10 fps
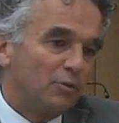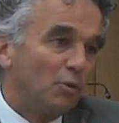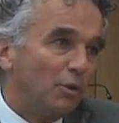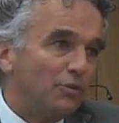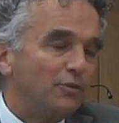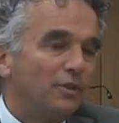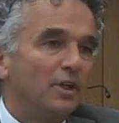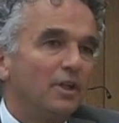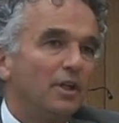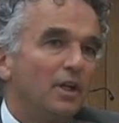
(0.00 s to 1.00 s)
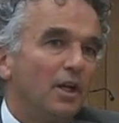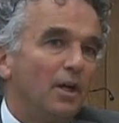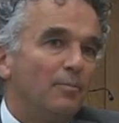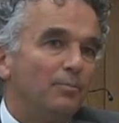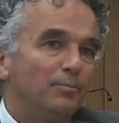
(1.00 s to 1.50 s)
ruined.
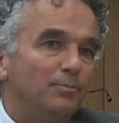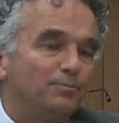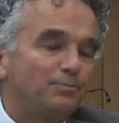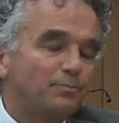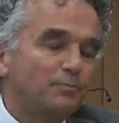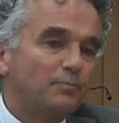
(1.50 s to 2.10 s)
Um,